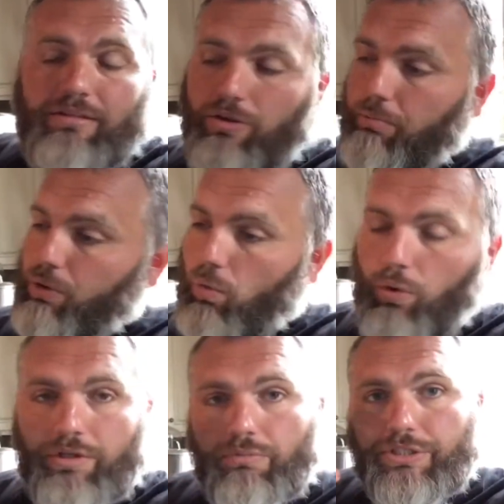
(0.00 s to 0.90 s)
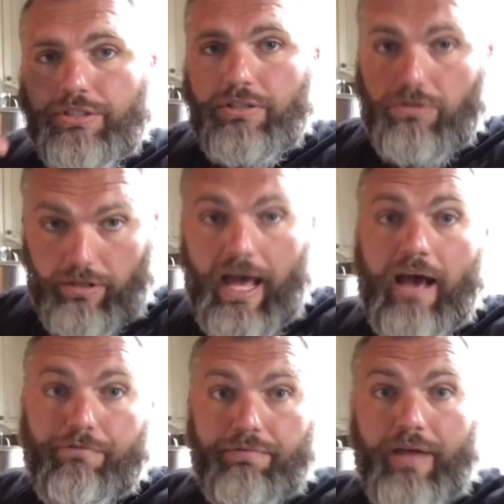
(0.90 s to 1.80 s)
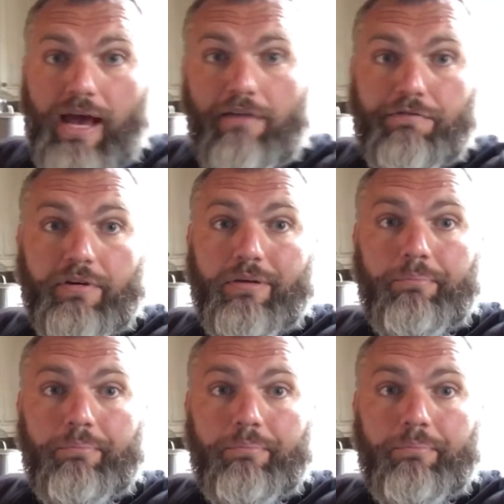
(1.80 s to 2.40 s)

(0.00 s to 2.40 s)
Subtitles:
little bit of wort that was in, or the half